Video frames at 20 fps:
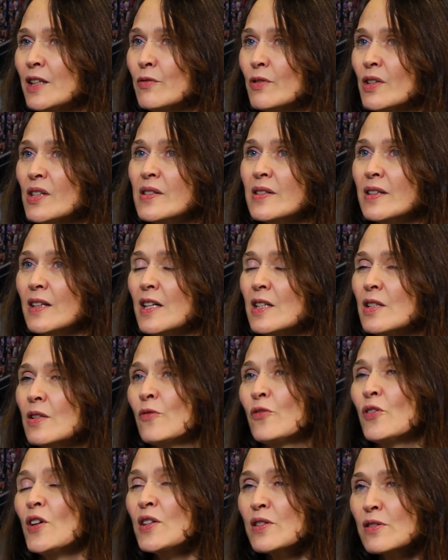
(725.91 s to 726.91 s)
research,
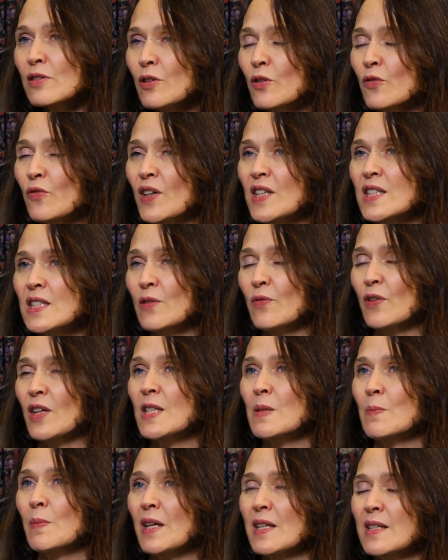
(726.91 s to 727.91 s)
first on a
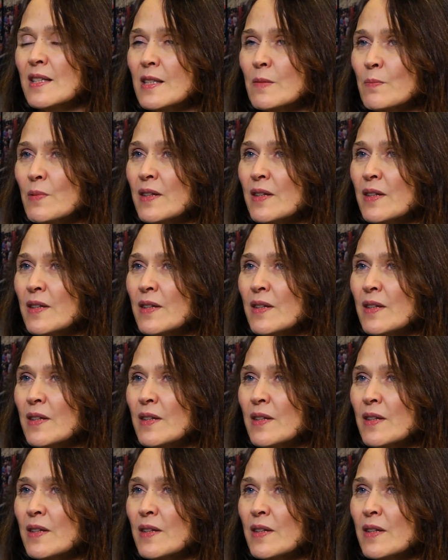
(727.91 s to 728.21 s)
face-to-face basis,